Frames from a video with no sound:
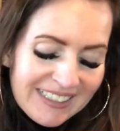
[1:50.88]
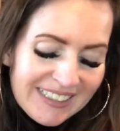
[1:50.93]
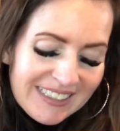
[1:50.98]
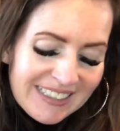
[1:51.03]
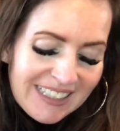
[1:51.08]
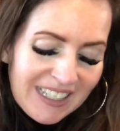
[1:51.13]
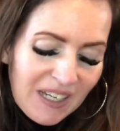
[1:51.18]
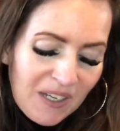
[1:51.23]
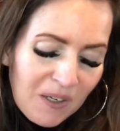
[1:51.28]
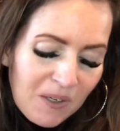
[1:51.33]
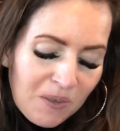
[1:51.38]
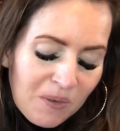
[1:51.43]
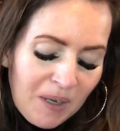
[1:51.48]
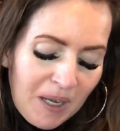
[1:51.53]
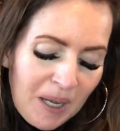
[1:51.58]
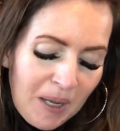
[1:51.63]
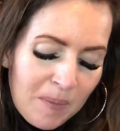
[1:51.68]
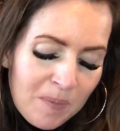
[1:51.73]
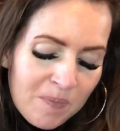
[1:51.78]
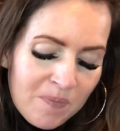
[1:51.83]
So,
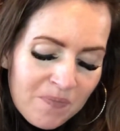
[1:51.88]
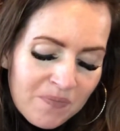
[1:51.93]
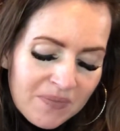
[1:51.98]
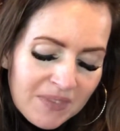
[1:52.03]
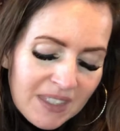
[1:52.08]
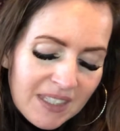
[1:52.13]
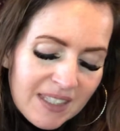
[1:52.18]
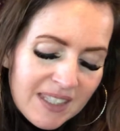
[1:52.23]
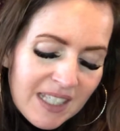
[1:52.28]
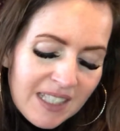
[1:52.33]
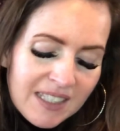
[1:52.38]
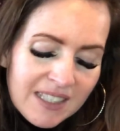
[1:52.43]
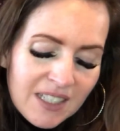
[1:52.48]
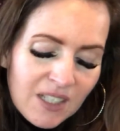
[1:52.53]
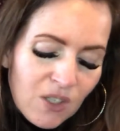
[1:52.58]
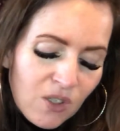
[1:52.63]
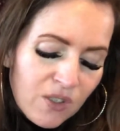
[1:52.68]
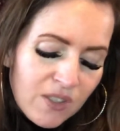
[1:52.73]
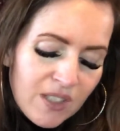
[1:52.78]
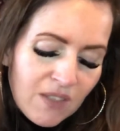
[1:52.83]
sending you
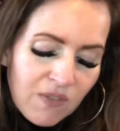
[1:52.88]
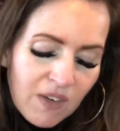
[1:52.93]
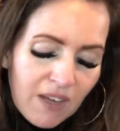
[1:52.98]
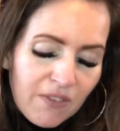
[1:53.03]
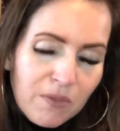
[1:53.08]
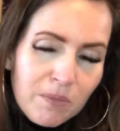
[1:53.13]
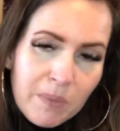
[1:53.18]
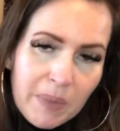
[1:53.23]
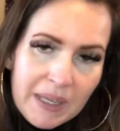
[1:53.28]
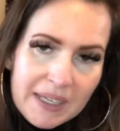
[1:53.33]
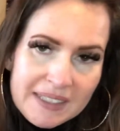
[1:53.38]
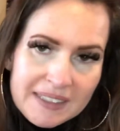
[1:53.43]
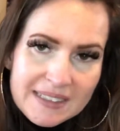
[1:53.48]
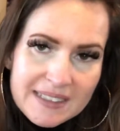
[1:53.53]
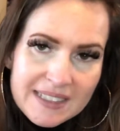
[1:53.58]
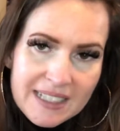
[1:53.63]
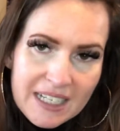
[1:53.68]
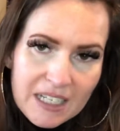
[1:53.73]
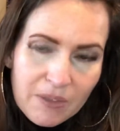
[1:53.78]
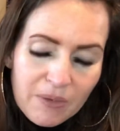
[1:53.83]
lots of love and peace
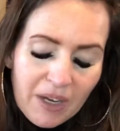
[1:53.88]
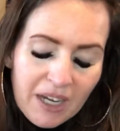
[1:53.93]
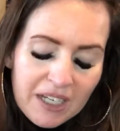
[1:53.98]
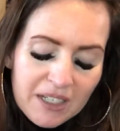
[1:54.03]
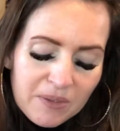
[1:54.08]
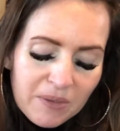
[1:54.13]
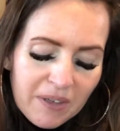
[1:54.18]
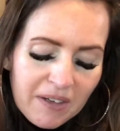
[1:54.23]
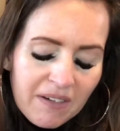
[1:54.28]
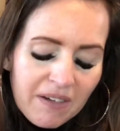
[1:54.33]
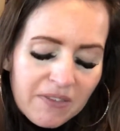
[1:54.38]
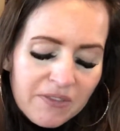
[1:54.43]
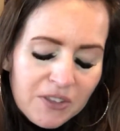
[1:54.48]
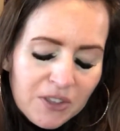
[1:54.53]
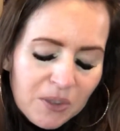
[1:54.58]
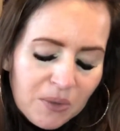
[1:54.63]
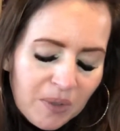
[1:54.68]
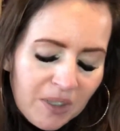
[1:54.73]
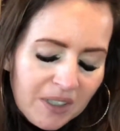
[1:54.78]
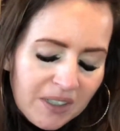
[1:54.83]
anyway, wherever
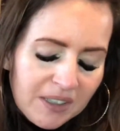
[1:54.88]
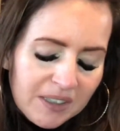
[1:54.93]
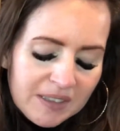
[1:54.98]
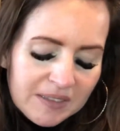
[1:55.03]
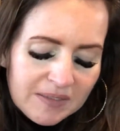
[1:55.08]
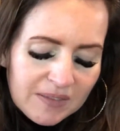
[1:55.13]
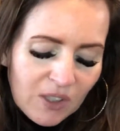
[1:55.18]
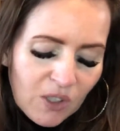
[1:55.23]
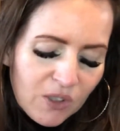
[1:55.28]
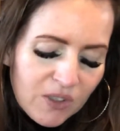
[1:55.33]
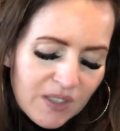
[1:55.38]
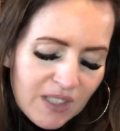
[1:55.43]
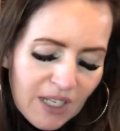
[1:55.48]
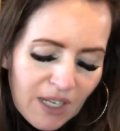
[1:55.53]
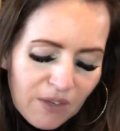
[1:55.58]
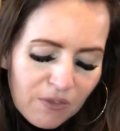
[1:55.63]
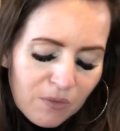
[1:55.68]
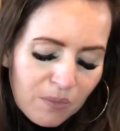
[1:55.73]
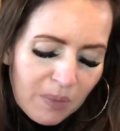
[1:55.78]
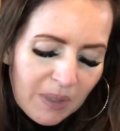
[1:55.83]
you are. Lots of
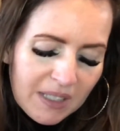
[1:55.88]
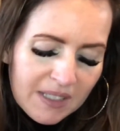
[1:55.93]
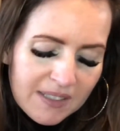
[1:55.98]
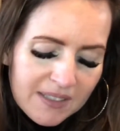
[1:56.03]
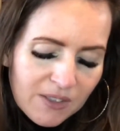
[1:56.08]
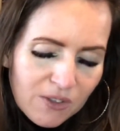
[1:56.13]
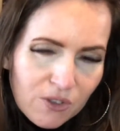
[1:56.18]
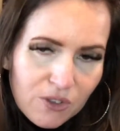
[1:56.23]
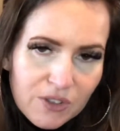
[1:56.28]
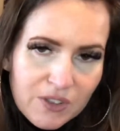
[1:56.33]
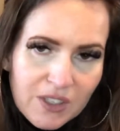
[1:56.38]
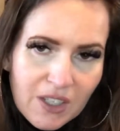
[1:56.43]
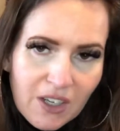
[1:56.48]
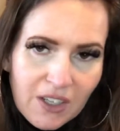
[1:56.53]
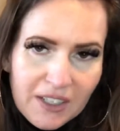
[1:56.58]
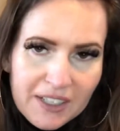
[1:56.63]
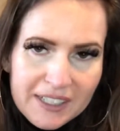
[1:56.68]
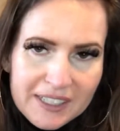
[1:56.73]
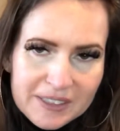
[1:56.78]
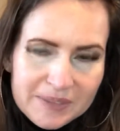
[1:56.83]
love and peace across
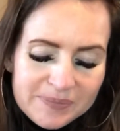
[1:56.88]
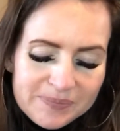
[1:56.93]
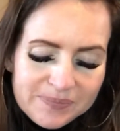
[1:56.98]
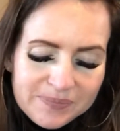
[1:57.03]
Gaia.